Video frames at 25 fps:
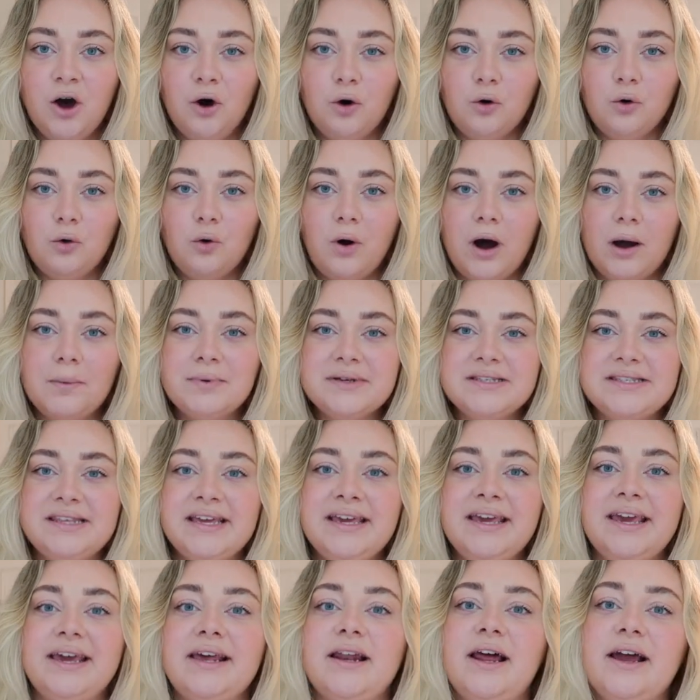Or I was
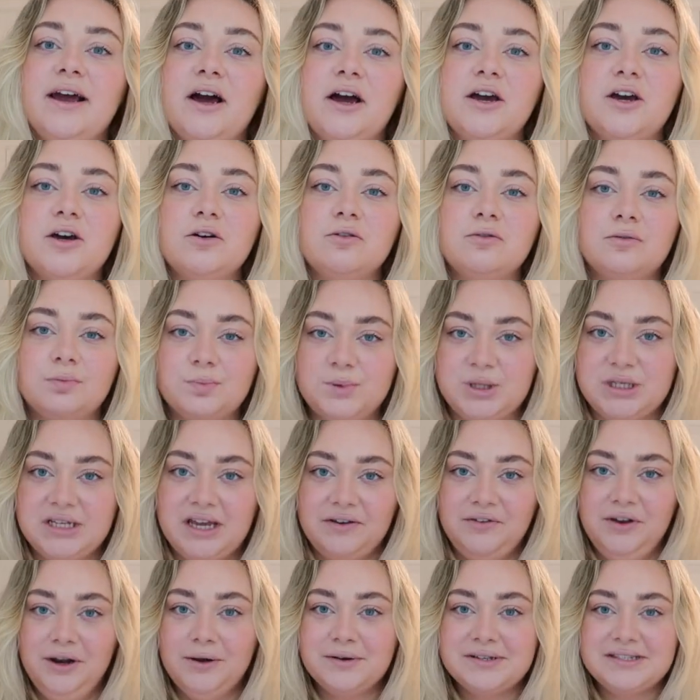thinking like I could, oh, just
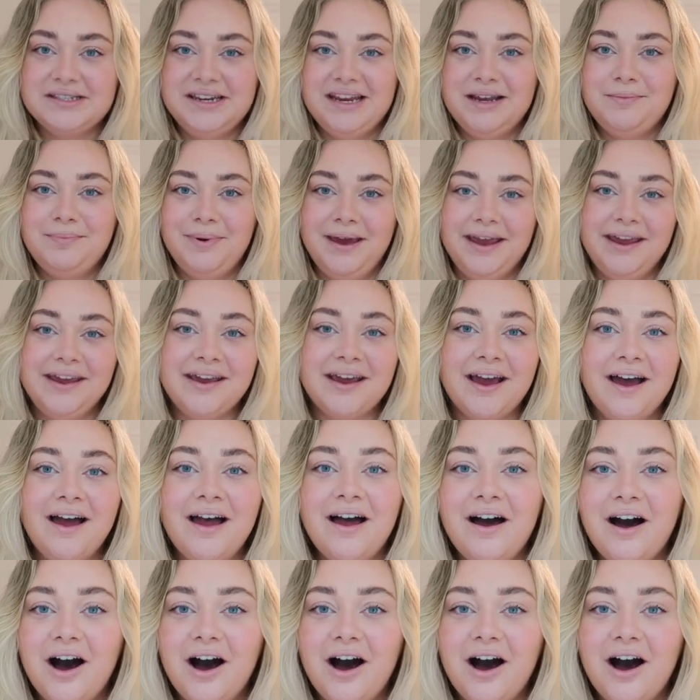give you a little sneak peek,